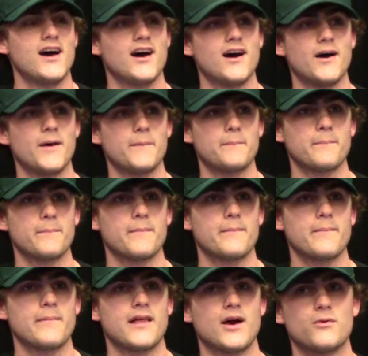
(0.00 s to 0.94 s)
Um,
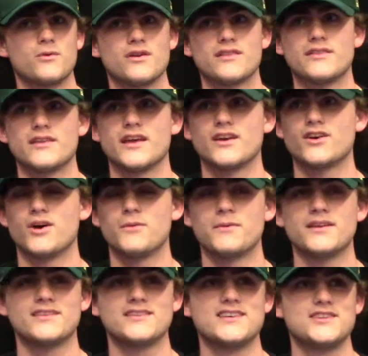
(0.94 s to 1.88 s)
I want to thank all
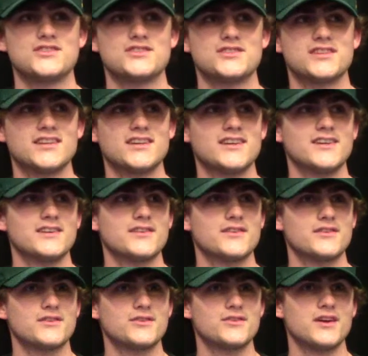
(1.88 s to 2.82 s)
my teachers here
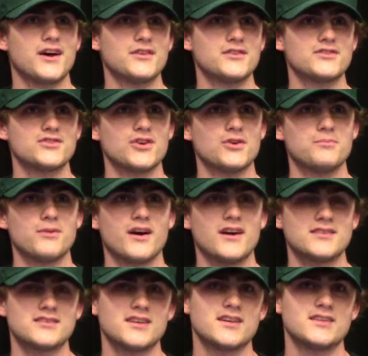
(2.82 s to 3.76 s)
throughout this whole
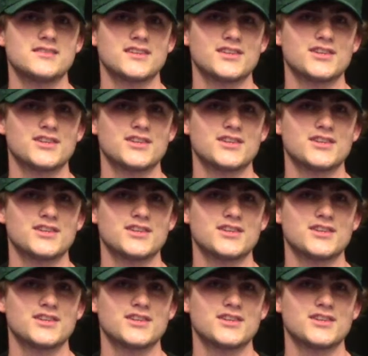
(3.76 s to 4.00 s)
process.